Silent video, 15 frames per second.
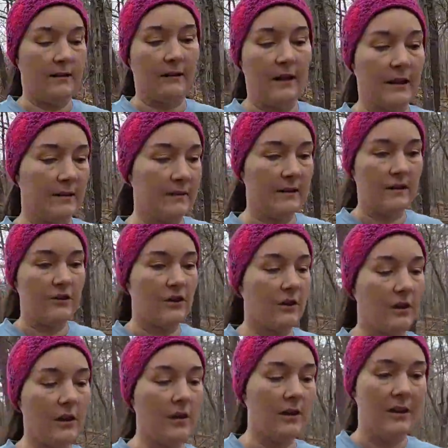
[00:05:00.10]

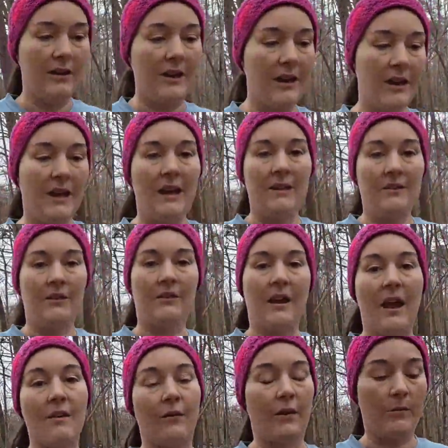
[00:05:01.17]
extension, just
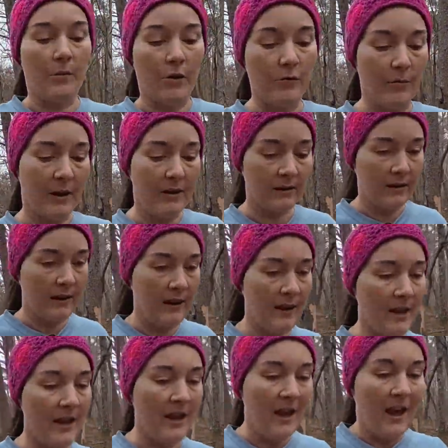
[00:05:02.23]
every movement.
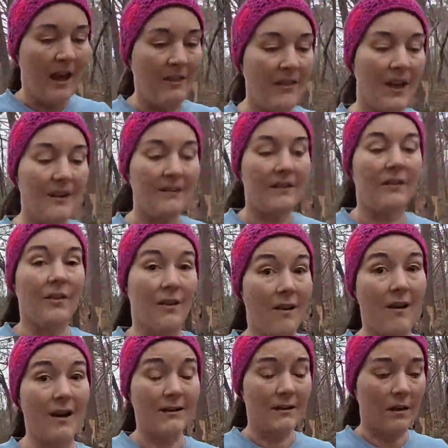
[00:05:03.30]
And that is a
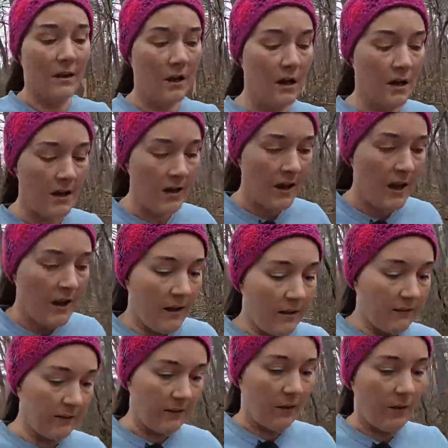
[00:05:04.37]
lot.
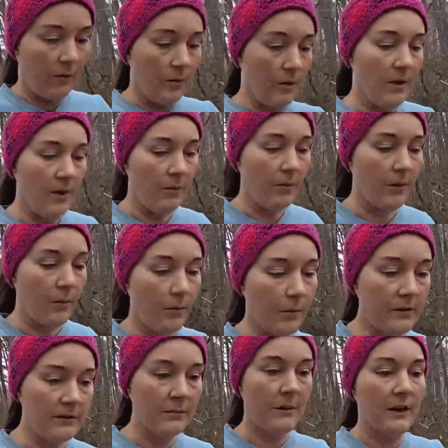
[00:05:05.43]
So we
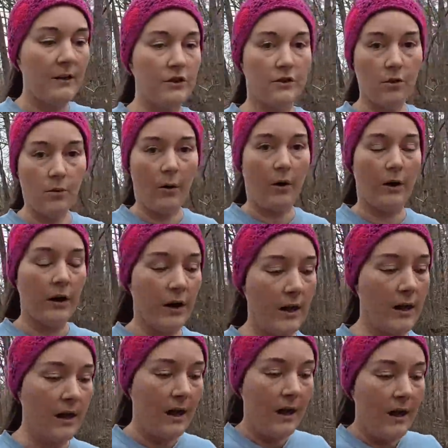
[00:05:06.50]
want to make sure
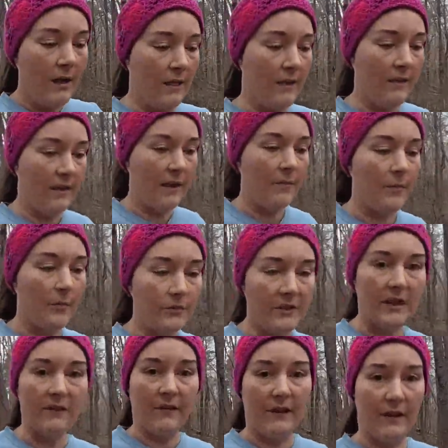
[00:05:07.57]
that that
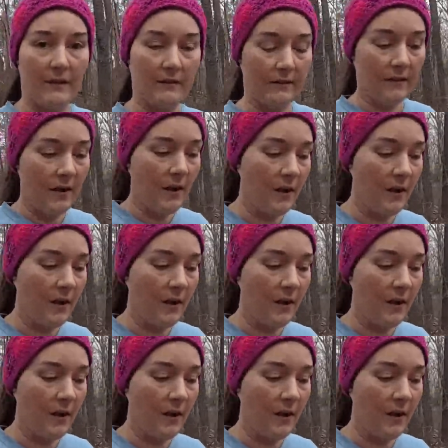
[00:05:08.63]
multifidus,